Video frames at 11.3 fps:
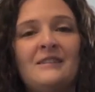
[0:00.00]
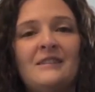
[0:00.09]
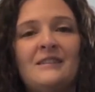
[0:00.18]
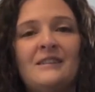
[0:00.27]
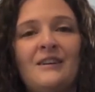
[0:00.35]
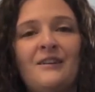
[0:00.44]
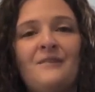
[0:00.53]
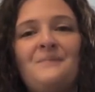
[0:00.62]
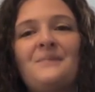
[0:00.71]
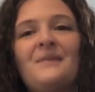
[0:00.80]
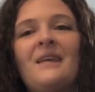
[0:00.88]
this year.
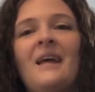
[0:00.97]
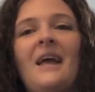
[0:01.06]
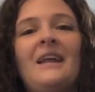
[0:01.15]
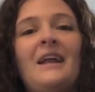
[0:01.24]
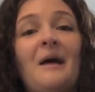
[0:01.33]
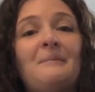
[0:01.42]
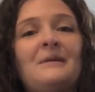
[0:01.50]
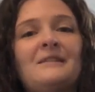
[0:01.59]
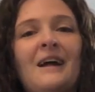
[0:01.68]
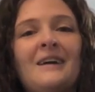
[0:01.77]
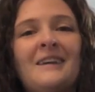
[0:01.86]
And happy
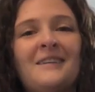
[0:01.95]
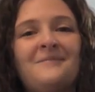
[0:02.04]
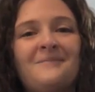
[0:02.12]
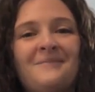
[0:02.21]
snacking!